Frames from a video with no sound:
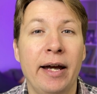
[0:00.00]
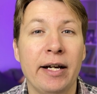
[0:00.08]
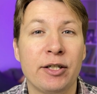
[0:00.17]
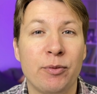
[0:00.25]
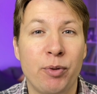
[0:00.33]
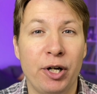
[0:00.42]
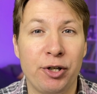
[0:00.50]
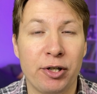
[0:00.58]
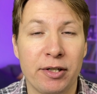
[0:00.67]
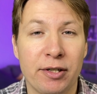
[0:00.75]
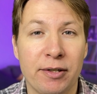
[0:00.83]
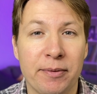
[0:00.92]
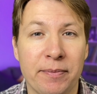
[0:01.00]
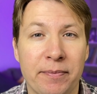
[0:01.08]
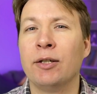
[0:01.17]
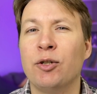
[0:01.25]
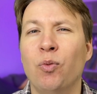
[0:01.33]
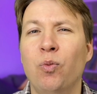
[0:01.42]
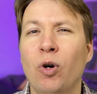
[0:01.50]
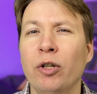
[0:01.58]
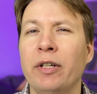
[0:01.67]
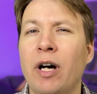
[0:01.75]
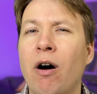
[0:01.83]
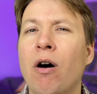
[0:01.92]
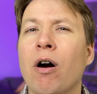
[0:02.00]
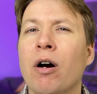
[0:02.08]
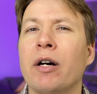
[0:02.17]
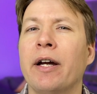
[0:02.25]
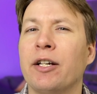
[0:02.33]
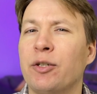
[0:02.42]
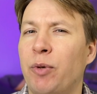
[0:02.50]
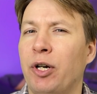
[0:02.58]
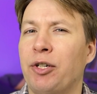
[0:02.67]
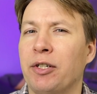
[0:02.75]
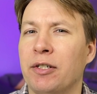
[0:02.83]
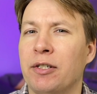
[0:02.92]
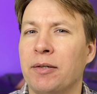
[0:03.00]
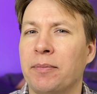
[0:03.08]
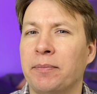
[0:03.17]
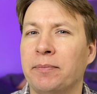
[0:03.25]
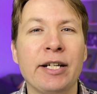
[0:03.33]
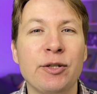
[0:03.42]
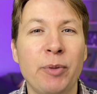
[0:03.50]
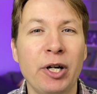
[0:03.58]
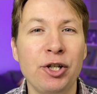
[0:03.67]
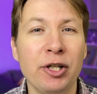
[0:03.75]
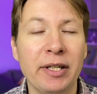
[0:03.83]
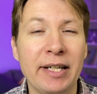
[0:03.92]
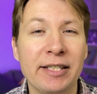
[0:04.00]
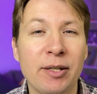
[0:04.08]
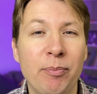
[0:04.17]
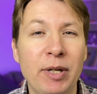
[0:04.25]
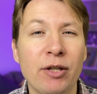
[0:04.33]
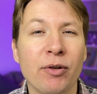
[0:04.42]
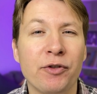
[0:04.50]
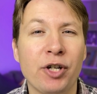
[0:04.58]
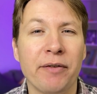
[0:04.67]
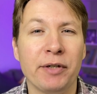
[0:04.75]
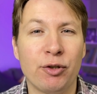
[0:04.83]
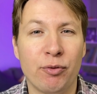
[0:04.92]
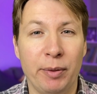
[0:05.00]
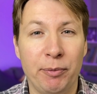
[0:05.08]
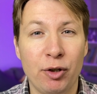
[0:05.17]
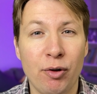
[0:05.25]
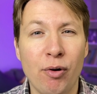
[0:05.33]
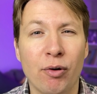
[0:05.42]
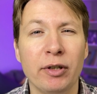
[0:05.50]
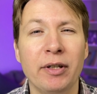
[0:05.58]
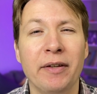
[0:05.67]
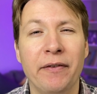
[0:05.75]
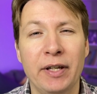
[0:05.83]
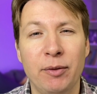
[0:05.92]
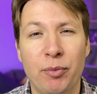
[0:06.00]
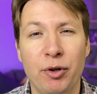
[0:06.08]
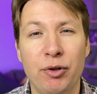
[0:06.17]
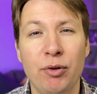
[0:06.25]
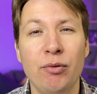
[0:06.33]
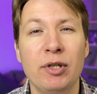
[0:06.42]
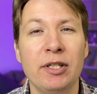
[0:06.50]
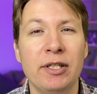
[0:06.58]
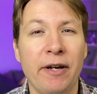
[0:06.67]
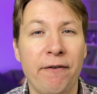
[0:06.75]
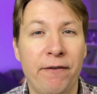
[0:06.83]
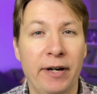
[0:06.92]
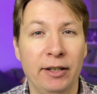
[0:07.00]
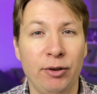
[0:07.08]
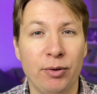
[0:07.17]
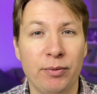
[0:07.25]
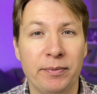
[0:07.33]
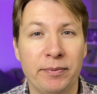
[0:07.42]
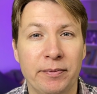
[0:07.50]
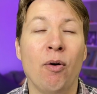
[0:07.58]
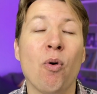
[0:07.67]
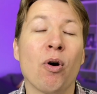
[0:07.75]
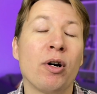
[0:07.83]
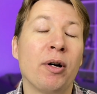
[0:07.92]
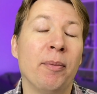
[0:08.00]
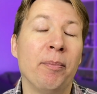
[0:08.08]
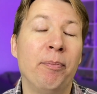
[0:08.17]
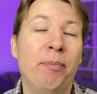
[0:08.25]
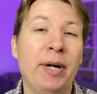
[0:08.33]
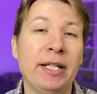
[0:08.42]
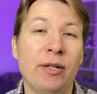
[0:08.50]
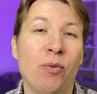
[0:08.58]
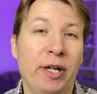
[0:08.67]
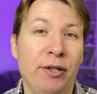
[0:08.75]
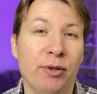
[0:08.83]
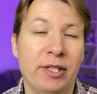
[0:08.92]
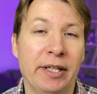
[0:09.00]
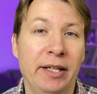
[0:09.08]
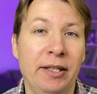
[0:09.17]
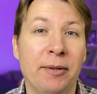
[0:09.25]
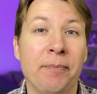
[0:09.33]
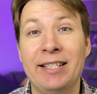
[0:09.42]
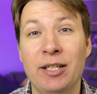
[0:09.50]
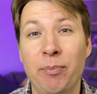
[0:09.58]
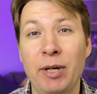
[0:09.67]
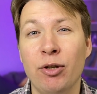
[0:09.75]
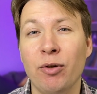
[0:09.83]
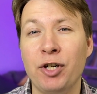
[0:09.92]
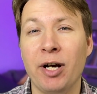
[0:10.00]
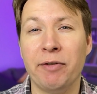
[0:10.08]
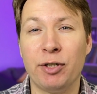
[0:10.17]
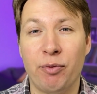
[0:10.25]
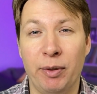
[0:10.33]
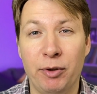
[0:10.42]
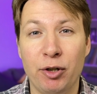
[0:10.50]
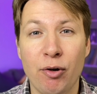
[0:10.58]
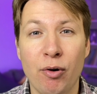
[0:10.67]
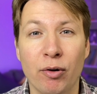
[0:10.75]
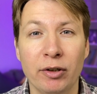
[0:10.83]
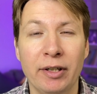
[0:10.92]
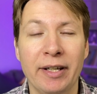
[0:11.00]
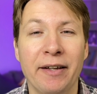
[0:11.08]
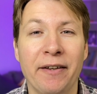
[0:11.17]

expressions. So what are expressions? Expression is a bit of JavaScript code that produces a value. Or better way to say it, it's a bit of JavaScript code